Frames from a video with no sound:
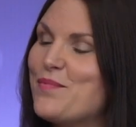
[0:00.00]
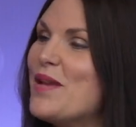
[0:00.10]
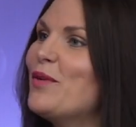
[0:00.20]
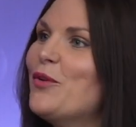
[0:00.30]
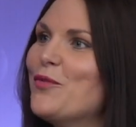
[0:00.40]

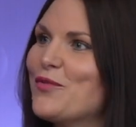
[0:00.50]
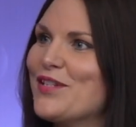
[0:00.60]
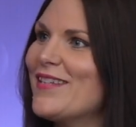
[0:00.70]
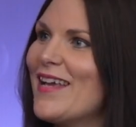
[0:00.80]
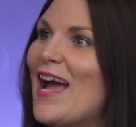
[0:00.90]
People
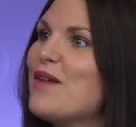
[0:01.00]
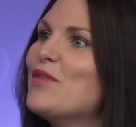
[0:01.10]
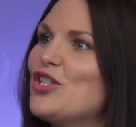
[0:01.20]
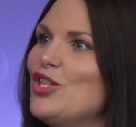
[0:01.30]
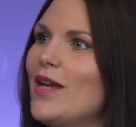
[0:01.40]
often say, how
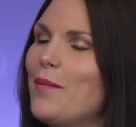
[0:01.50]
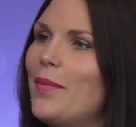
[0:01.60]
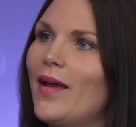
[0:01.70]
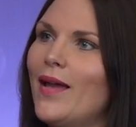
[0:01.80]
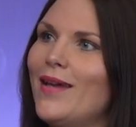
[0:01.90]
much do you get
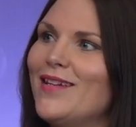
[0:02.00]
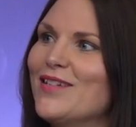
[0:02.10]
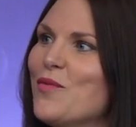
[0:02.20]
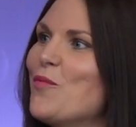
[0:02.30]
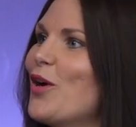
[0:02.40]
paid
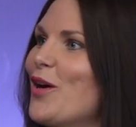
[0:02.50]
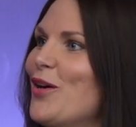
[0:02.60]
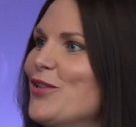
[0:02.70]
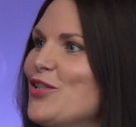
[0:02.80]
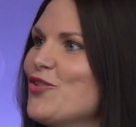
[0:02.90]
and what
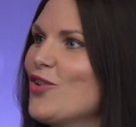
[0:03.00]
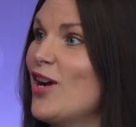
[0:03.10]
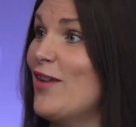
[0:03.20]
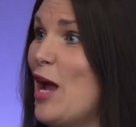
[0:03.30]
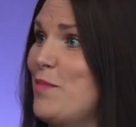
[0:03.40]
car do you
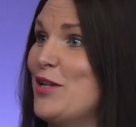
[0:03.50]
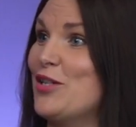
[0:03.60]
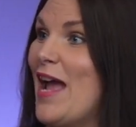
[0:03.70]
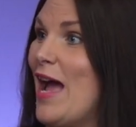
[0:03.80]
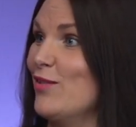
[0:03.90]
drive and how
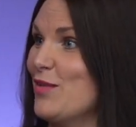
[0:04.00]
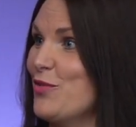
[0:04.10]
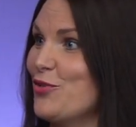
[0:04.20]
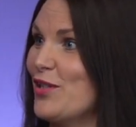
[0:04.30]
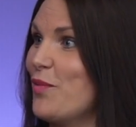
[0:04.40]
big's your house? I'm
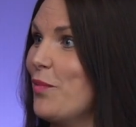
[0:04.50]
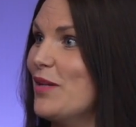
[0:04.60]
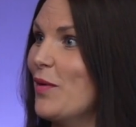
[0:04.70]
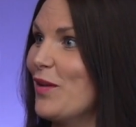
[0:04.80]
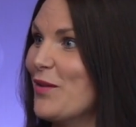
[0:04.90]
sure is
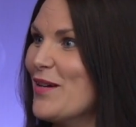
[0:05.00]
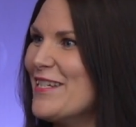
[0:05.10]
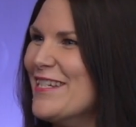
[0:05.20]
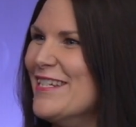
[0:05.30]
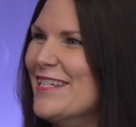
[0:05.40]
probably one of the
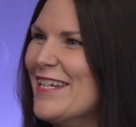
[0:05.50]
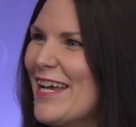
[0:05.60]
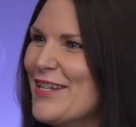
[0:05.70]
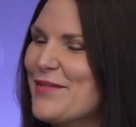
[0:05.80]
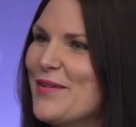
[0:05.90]
questions you
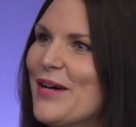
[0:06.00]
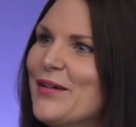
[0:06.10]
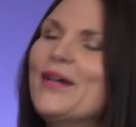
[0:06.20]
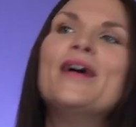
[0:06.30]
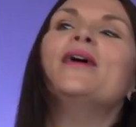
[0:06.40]
get as
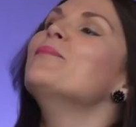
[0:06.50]
well.